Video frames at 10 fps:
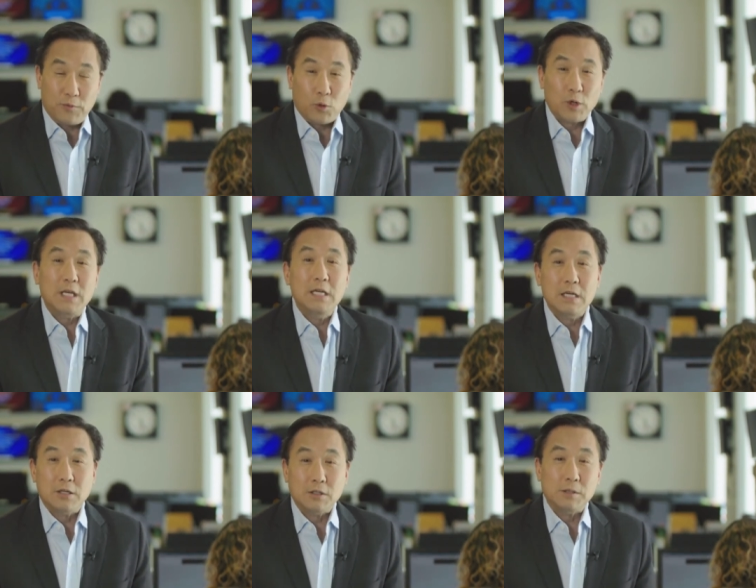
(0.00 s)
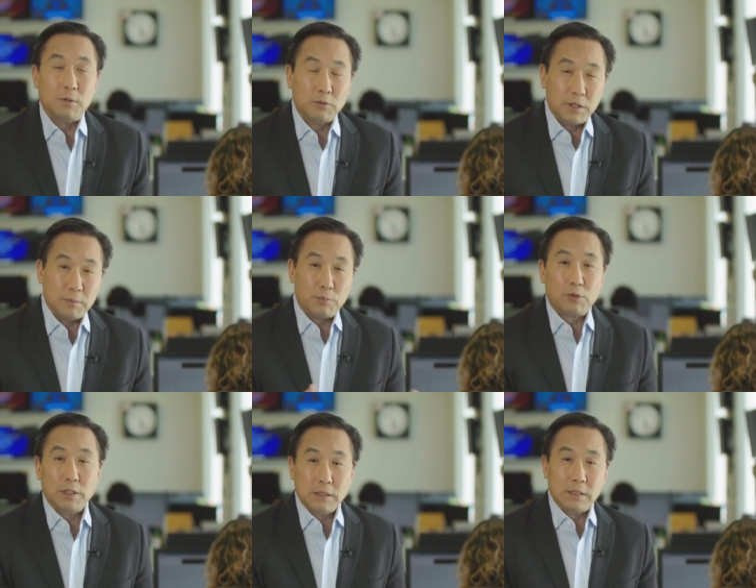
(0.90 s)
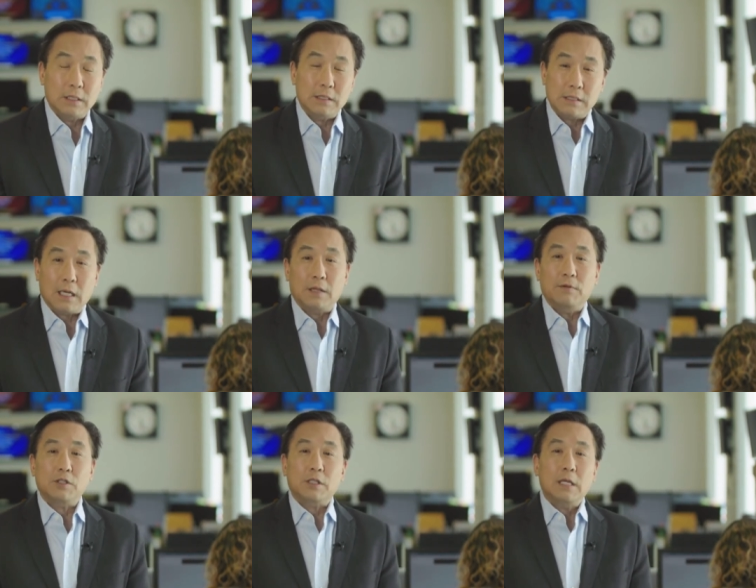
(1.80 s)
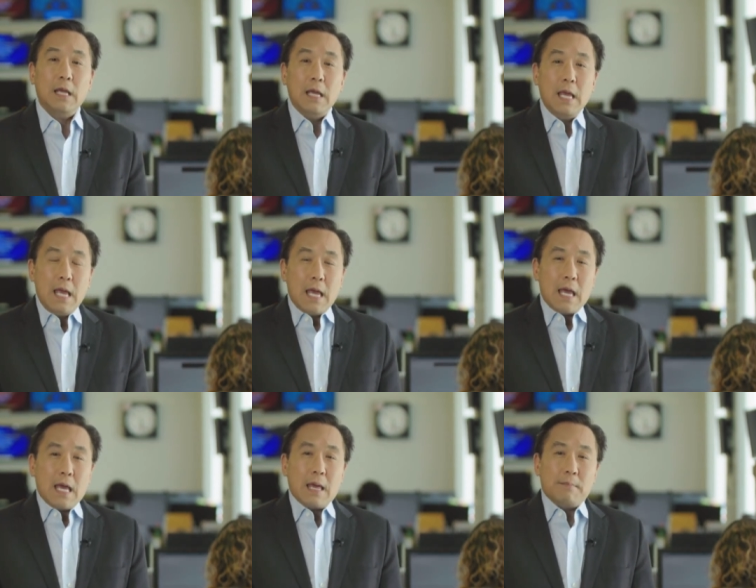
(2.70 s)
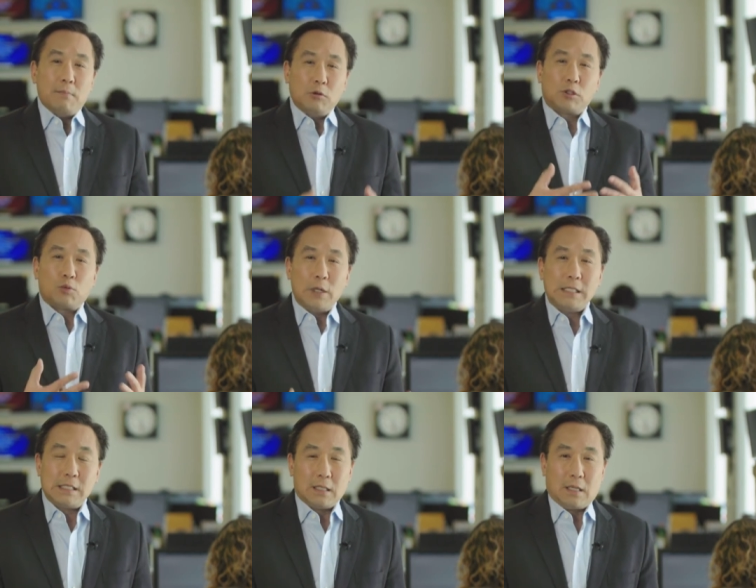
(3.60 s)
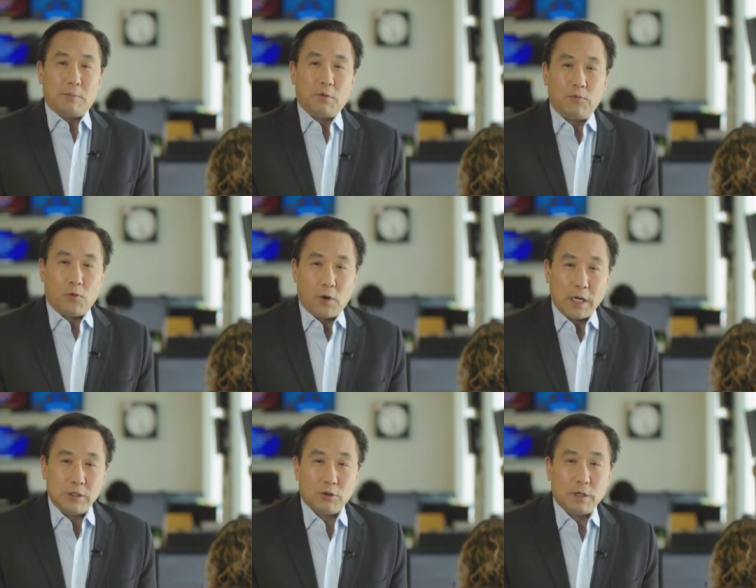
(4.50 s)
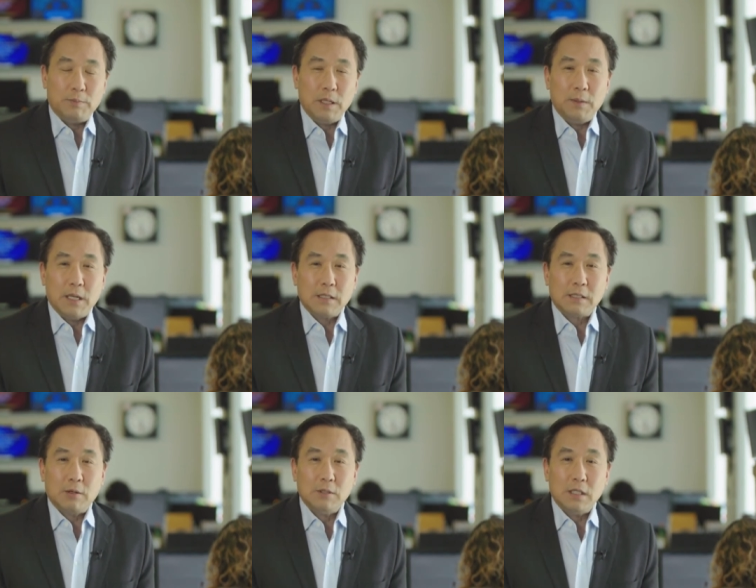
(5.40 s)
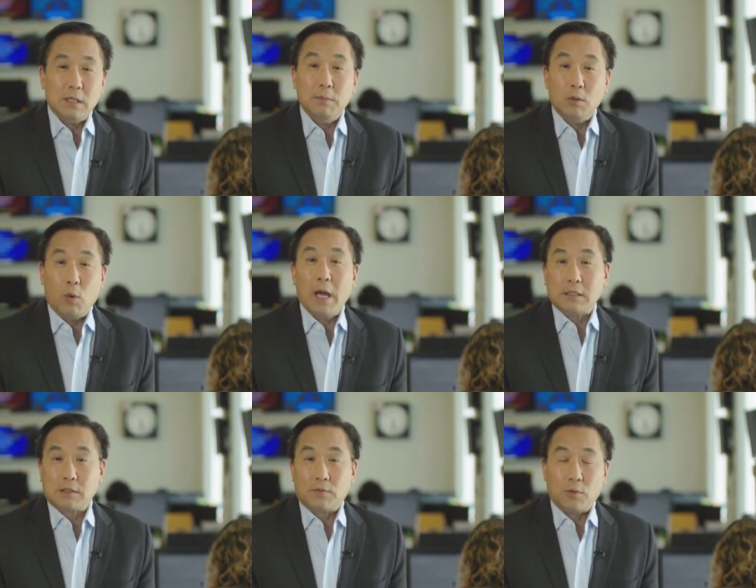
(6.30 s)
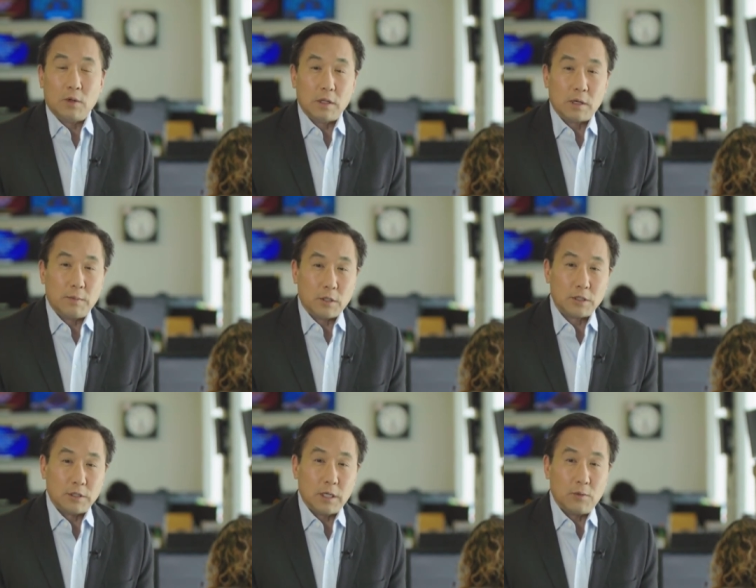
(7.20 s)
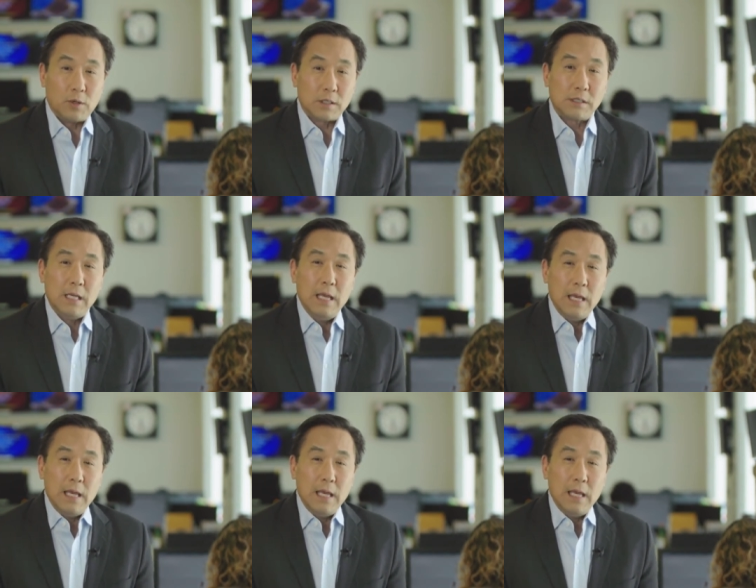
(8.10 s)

40 years, both in print and in television. Uh, most recently, before I joined PBS, I was in the Midwest for one of the commercial networks.